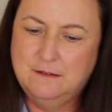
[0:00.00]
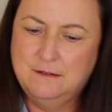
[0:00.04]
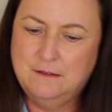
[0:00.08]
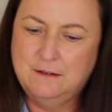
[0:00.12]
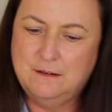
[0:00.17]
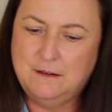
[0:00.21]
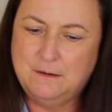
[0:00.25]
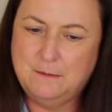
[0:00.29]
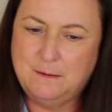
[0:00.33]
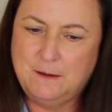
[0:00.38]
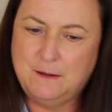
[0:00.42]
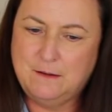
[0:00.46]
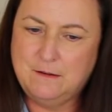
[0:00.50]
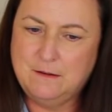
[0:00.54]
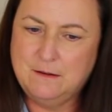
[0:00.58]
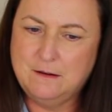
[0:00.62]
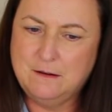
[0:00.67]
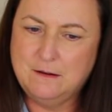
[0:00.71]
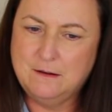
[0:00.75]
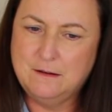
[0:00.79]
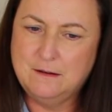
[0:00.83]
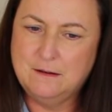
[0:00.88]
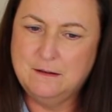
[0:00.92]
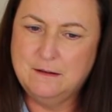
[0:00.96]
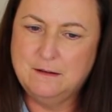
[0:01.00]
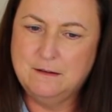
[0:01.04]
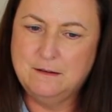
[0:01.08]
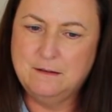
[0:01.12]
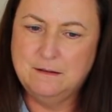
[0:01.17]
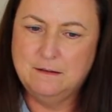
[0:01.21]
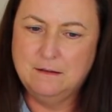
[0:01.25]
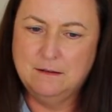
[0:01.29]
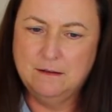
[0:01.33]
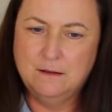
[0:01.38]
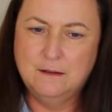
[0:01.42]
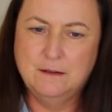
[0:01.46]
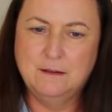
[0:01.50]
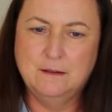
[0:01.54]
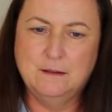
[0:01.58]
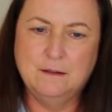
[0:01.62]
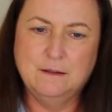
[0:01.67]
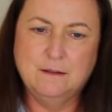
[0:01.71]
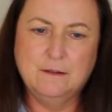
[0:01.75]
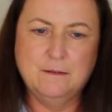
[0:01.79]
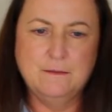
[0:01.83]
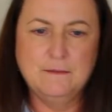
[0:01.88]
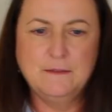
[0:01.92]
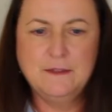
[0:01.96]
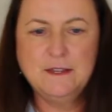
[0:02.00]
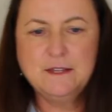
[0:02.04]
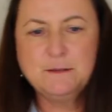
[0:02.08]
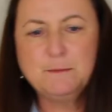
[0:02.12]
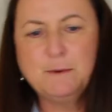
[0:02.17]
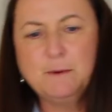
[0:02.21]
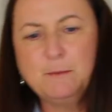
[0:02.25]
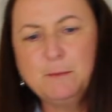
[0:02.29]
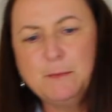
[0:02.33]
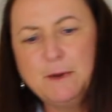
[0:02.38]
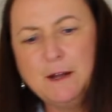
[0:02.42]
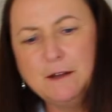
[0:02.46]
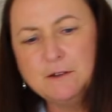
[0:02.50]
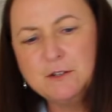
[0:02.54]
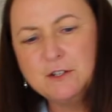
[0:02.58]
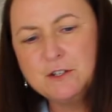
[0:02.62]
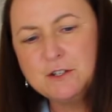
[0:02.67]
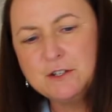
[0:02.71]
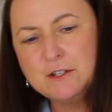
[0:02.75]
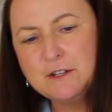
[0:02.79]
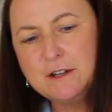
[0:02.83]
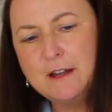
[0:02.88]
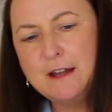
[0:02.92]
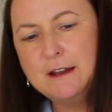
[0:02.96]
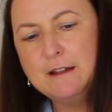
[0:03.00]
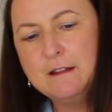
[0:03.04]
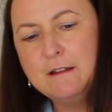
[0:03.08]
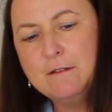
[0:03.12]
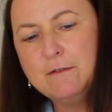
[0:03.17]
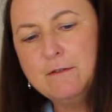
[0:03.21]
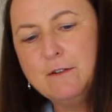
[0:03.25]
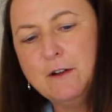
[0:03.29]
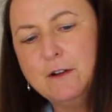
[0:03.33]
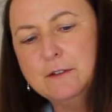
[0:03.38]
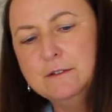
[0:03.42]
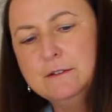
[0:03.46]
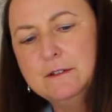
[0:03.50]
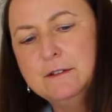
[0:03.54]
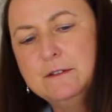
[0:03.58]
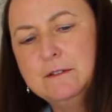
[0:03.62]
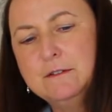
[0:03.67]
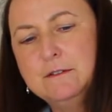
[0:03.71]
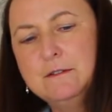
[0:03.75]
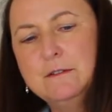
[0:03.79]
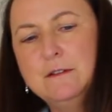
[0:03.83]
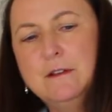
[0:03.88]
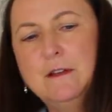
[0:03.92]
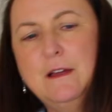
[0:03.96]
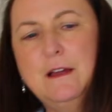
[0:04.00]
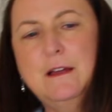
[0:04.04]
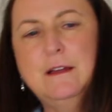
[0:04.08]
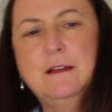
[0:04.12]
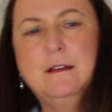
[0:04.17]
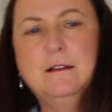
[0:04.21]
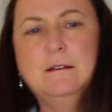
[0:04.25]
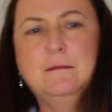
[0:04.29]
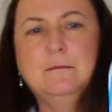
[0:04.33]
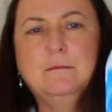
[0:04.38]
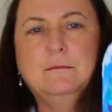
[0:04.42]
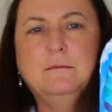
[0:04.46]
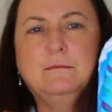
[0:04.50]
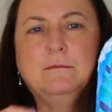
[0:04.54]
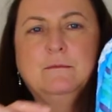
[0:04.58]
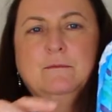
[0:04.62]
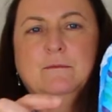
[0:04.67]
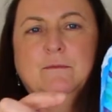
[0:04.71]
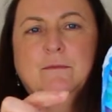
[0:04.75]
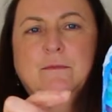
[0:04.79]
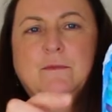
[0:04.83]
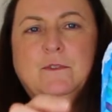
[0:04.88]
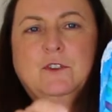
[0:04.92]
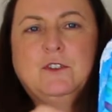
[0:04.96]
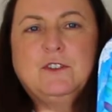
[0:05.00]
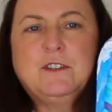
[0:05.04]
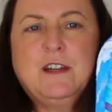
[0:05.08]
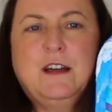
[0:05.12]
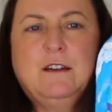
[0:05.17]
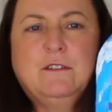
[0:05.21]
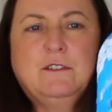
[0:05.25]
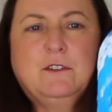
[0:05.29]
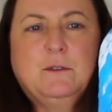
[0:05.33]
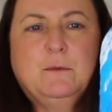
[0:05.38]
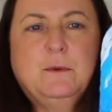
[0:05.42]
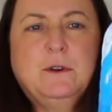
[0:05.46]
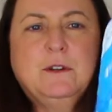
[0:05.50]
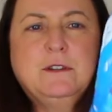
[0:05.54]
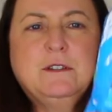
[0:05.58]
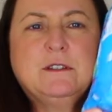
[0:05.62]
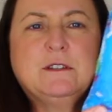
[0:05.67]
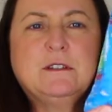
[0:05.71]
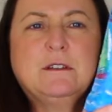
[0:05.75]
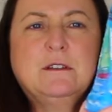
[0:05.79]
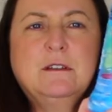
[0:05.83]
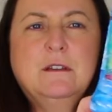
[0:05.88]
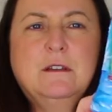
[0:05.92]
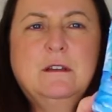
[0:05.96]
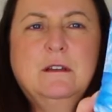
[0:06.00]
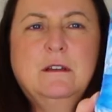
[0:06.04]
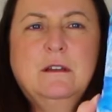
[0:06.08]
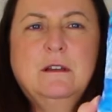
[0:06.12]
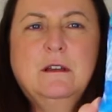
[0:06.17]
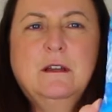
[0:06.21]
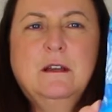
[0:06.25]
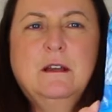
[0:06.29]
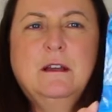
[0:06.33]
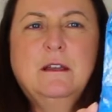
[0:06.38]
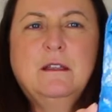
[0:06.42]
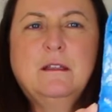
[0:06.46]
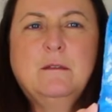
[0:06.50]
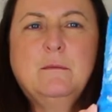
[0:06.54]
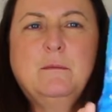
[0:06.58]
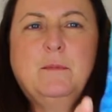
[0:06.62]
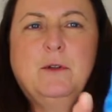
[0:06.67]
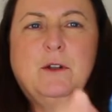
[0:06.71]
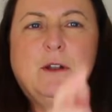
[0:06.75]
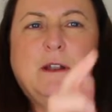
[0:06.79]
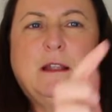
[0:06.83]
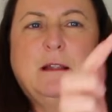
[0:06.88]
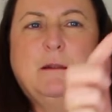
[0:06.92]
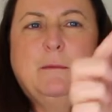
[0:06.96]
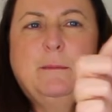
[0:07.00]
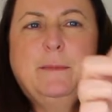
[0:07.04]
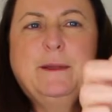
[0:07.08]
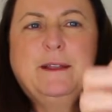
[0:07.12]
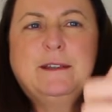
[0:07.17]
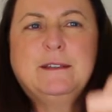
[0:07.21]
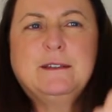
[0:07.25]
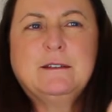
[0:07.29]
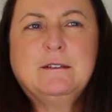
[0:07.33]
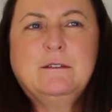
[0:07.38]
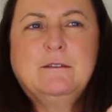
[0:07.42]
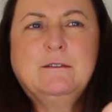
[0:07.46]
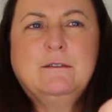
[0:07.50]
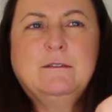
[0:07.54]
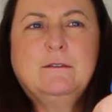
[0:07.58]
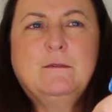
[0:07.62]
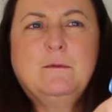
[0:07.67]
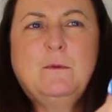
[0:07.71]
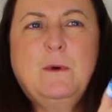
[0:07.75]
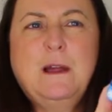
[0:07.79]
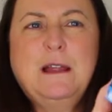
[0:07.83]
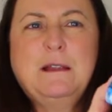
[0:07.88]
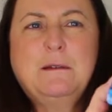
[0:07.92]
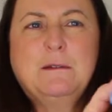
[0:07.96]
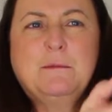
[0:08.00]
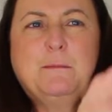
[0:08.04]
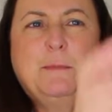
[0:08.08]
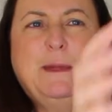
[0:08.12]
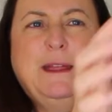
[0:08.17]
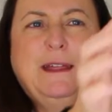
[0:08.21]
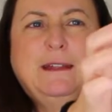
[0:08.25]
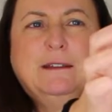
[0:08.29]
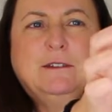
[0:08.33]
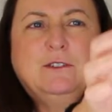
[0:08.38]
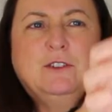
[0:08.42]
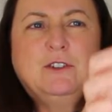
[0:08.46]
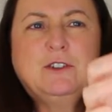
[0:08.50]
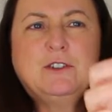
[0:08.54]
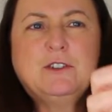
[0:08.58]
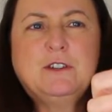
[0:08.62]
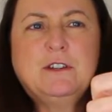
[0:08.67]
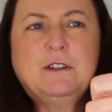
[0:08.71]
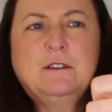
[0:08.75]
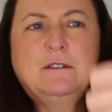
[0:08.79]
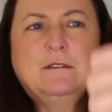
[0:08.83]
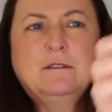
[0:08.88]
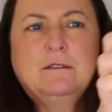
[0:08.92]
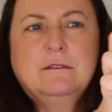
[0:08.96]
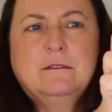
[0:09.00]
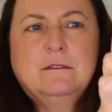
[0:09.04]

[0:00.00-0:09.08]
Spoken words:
There we are. This one I just added at the front, just afterwards. Put a little piece of white paint just to.